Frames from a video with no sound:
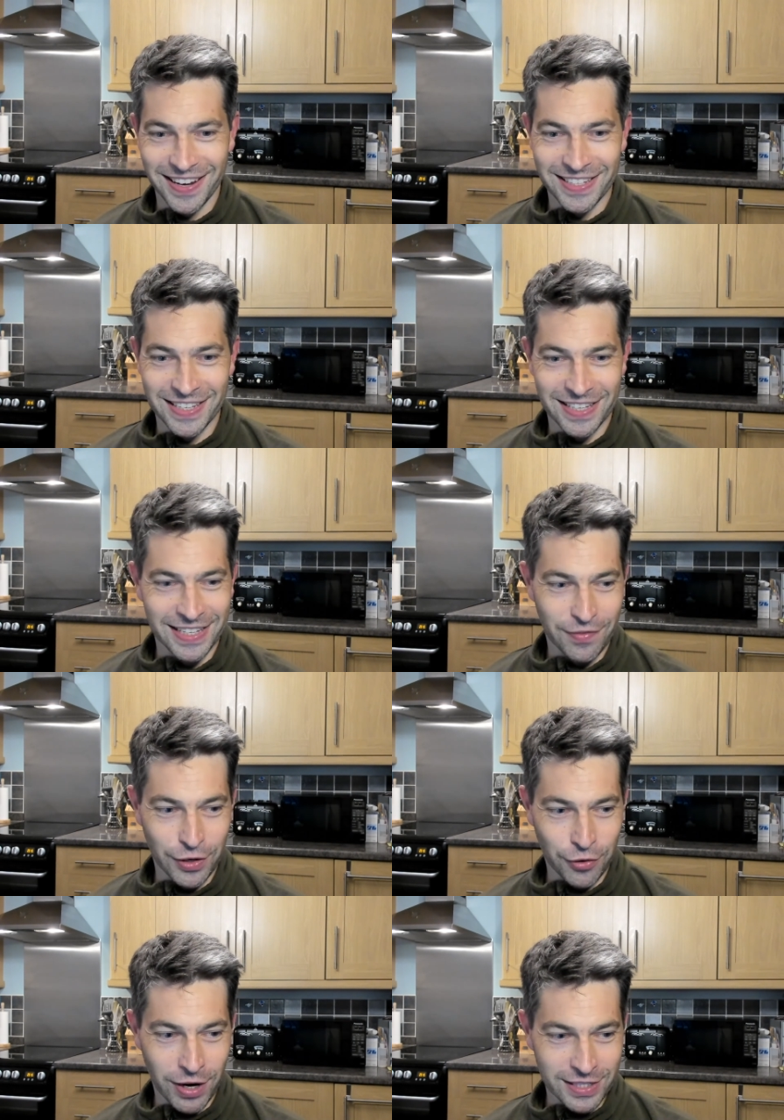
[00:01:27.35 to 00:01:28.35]
let's give it a
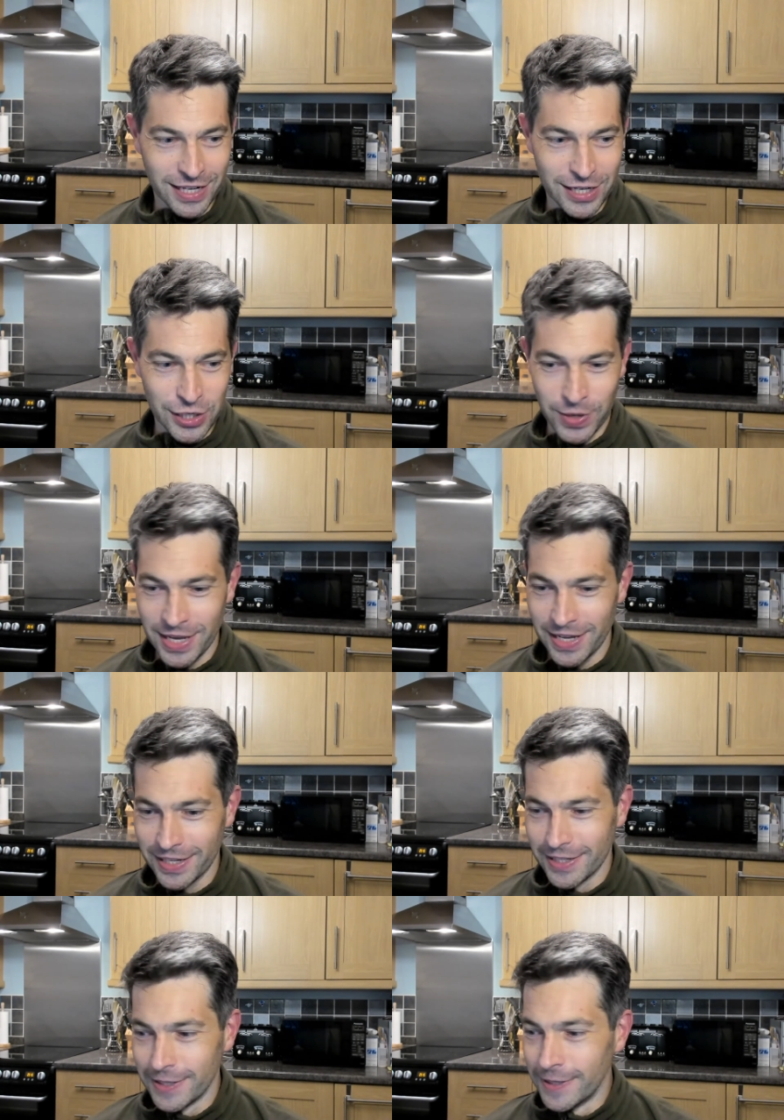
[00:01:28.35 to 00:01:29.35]
crack today, shall we?
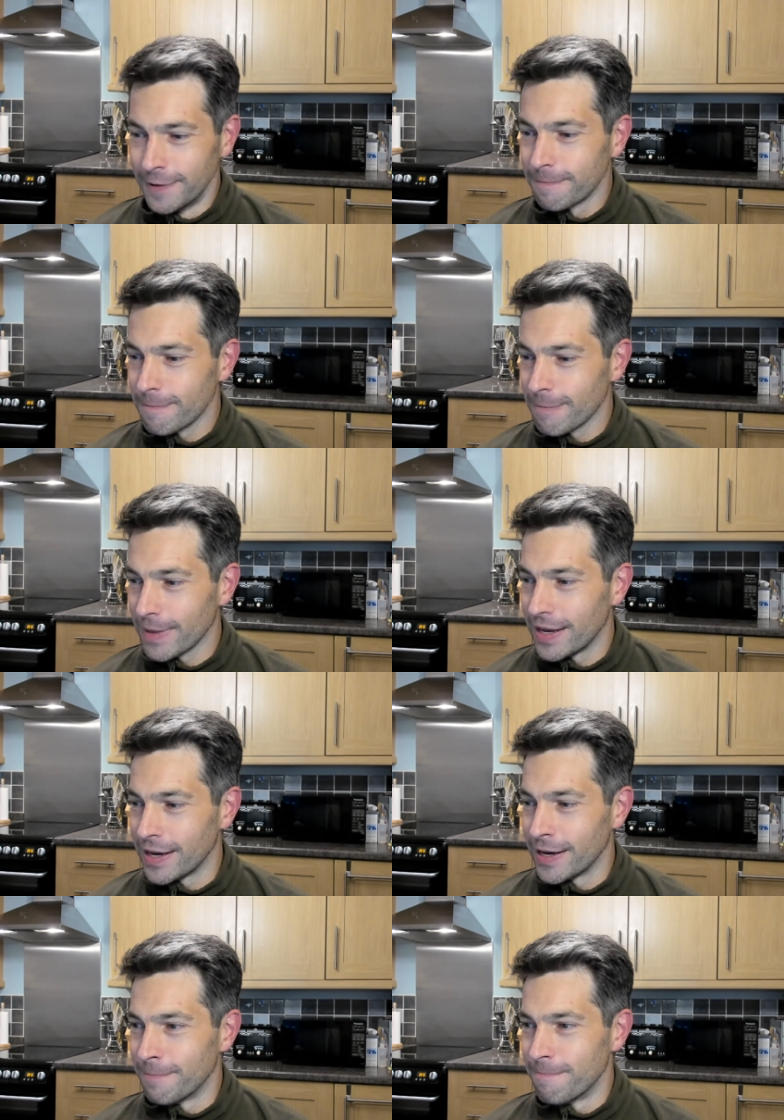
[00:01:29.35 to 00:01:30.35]

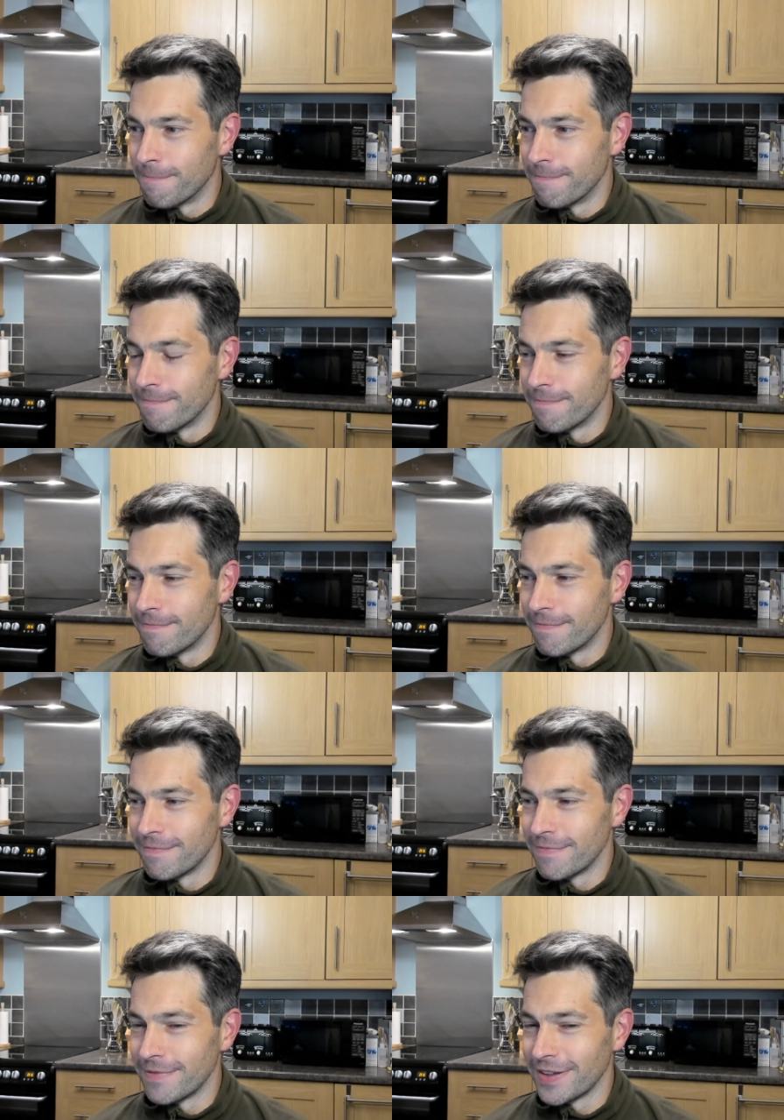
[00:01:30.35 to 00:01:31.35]
Um,
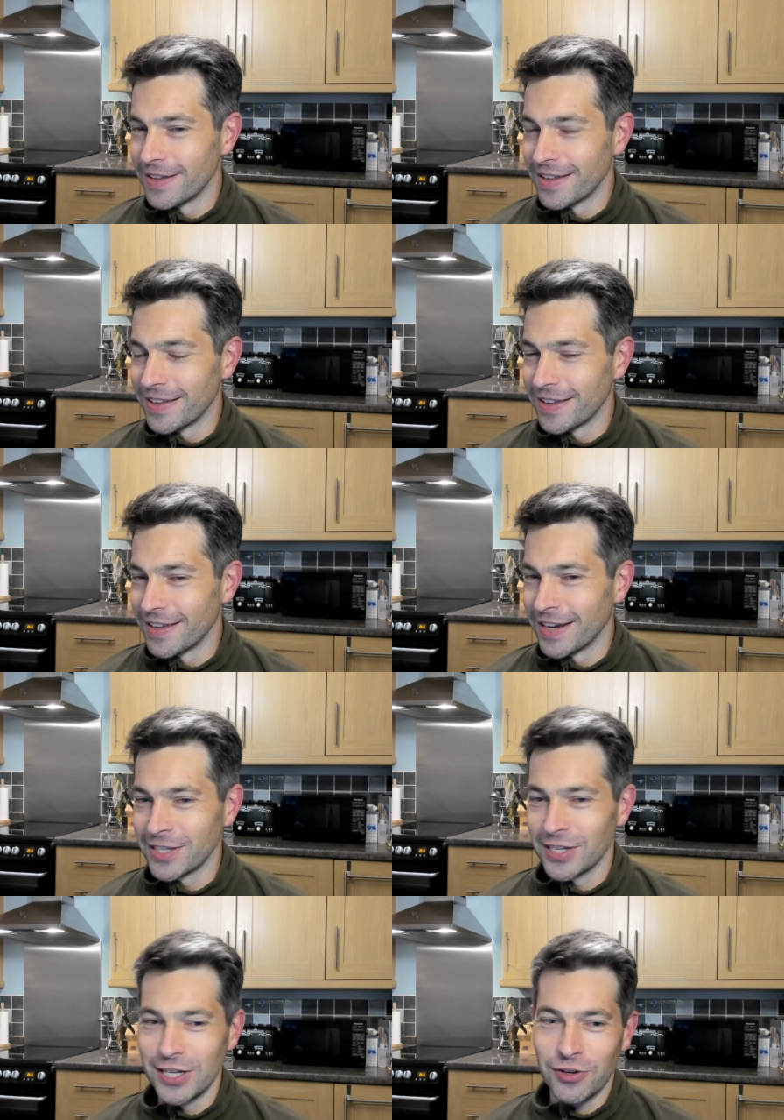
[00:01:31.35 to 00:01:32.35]
and
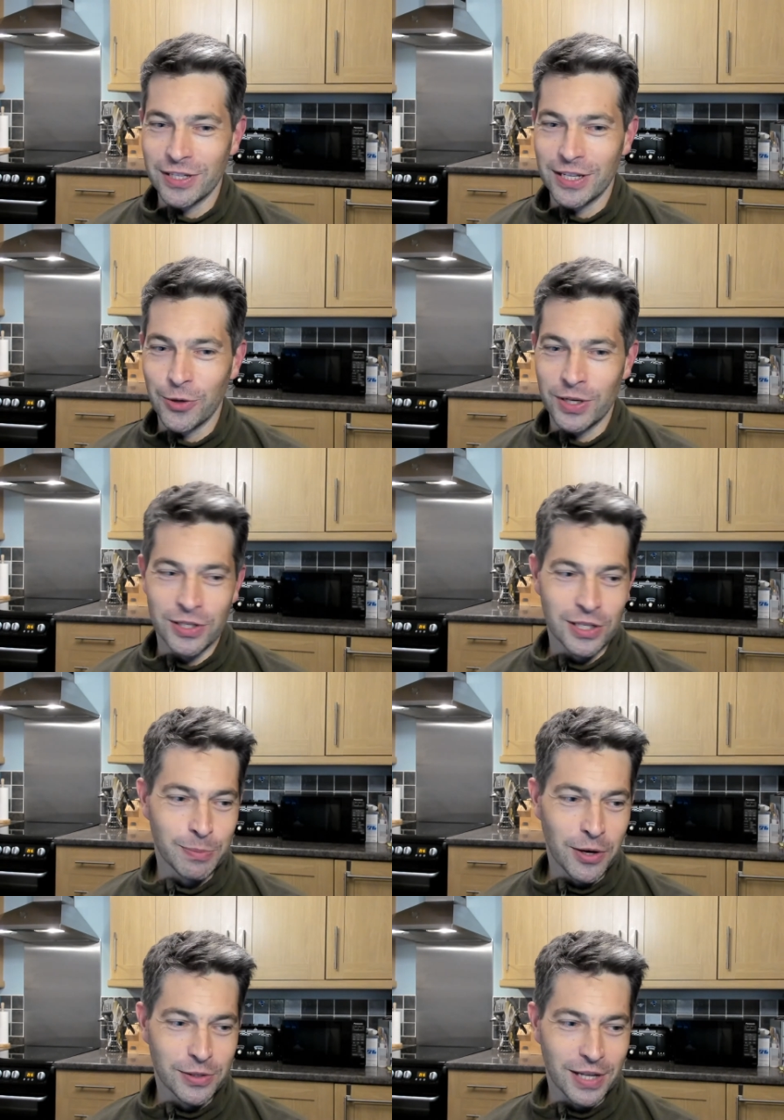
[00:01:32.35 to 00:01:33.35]
that's an interesting question that's
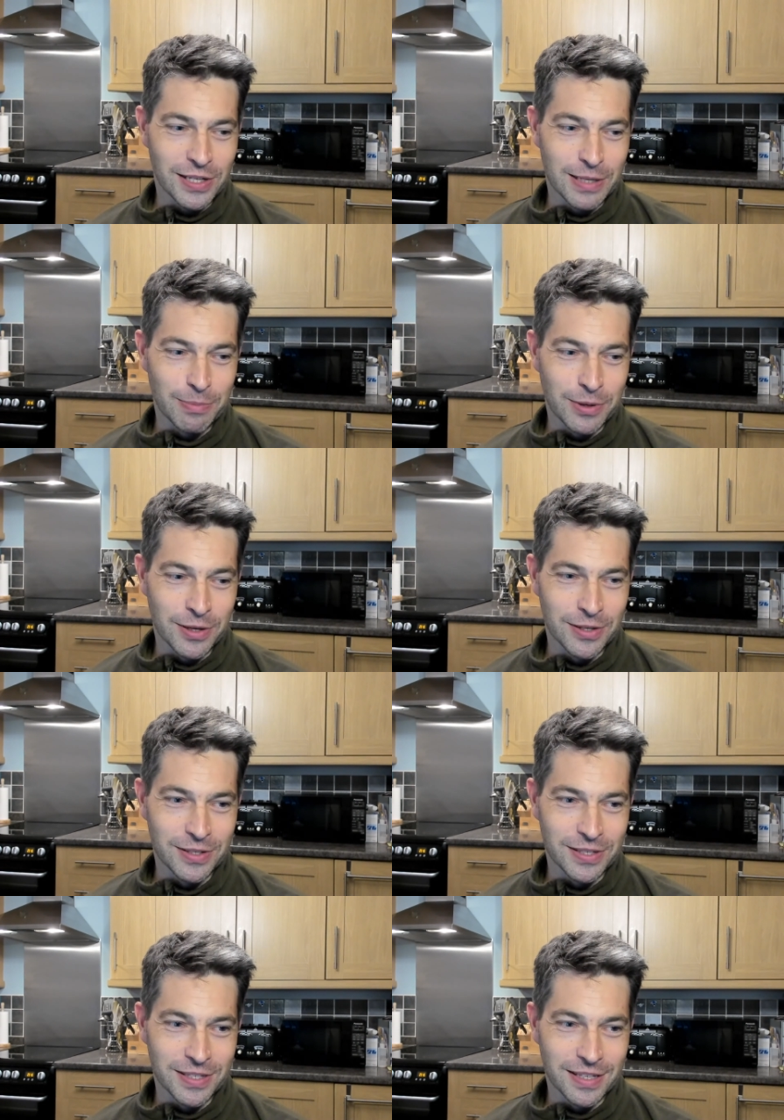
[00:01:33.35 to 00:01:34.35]
posed actually
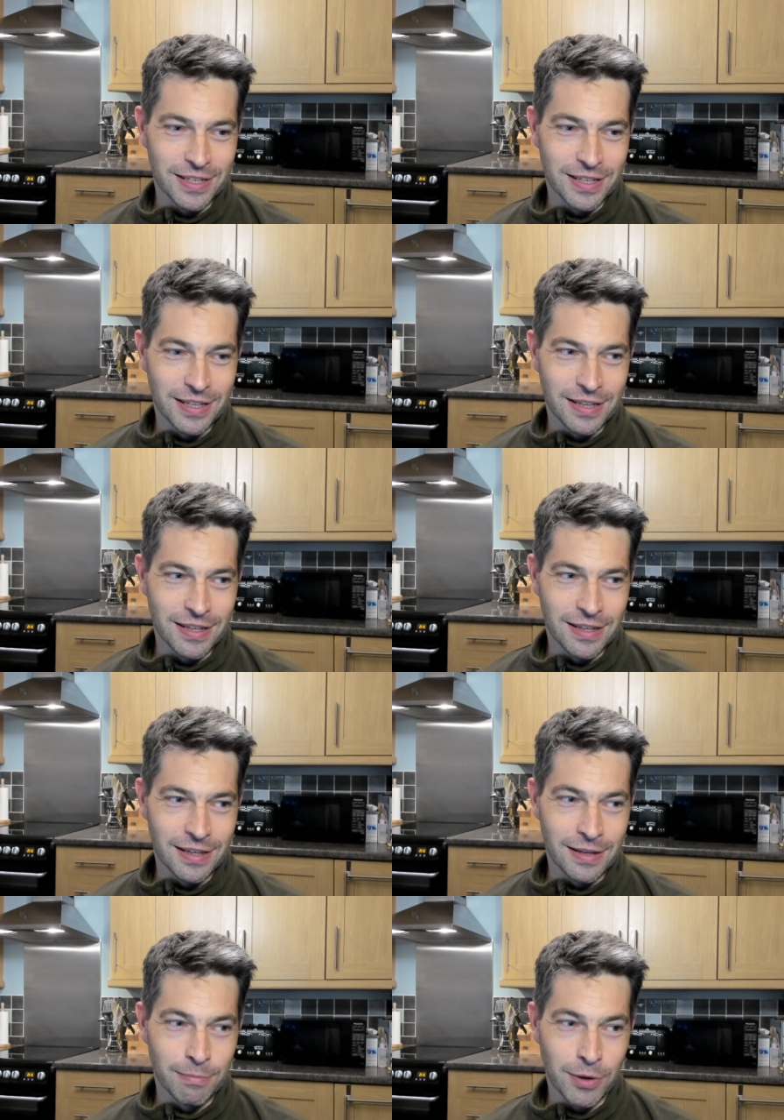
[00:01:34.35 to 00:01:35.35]
because
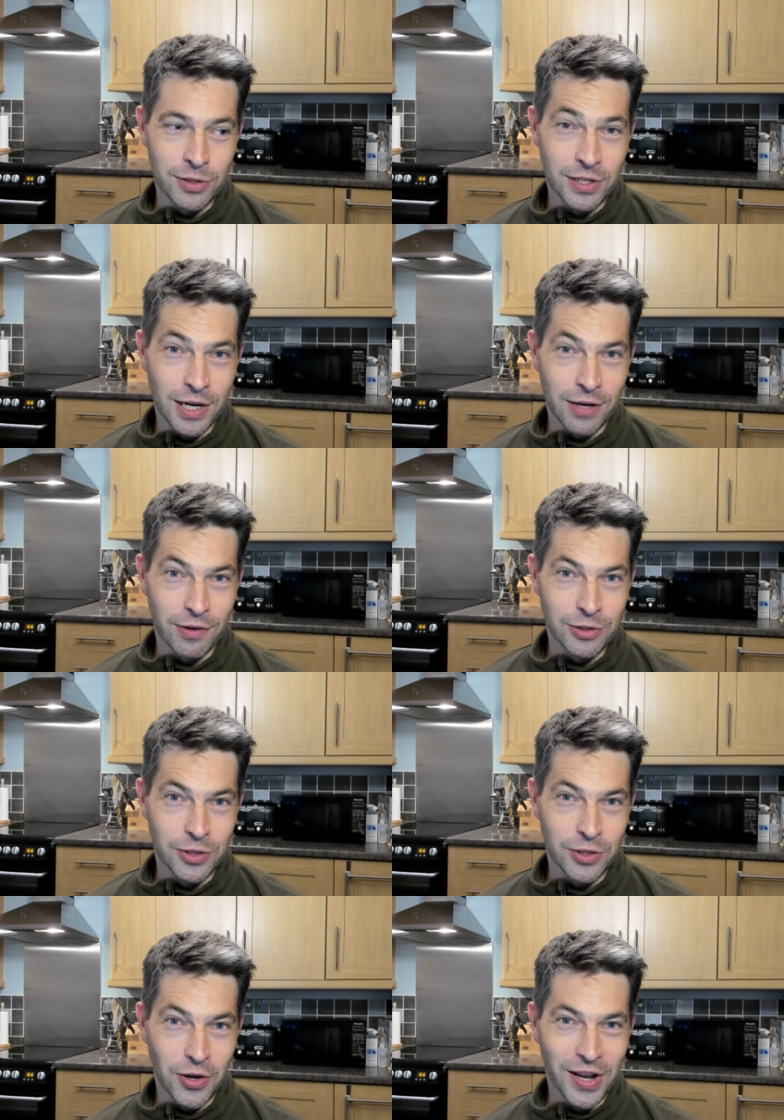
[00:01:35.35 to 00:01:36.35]
in most scenarios, you
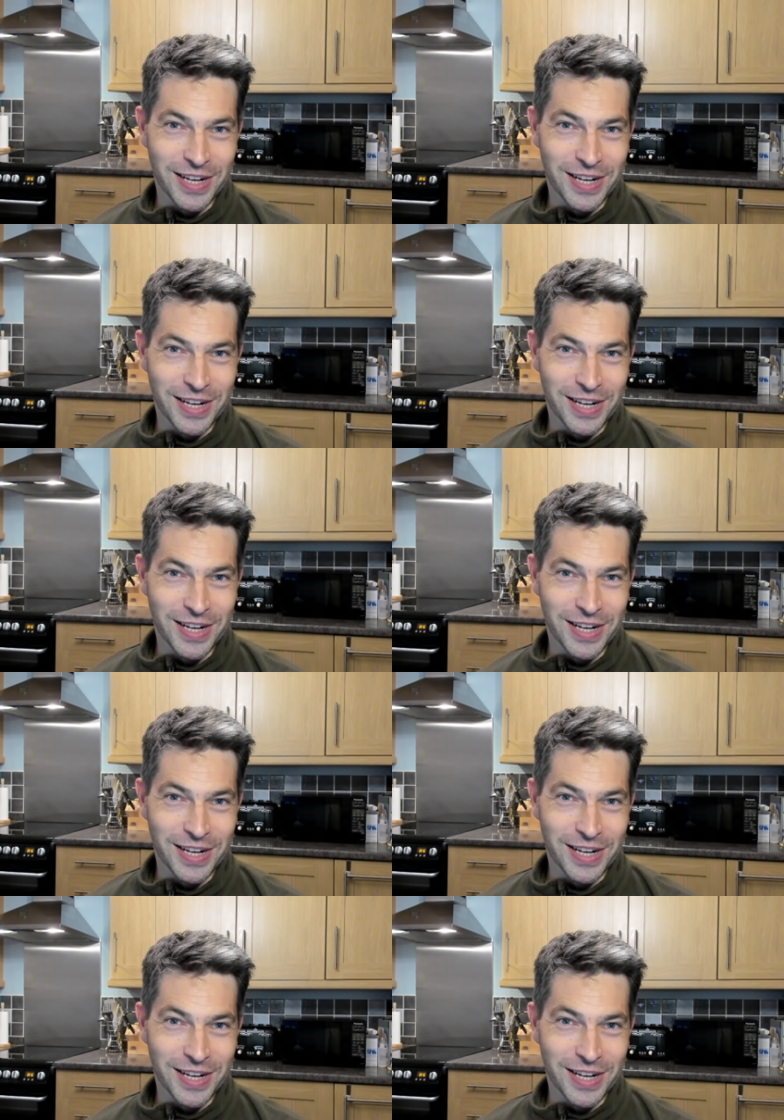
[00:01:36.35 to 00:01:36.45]
don't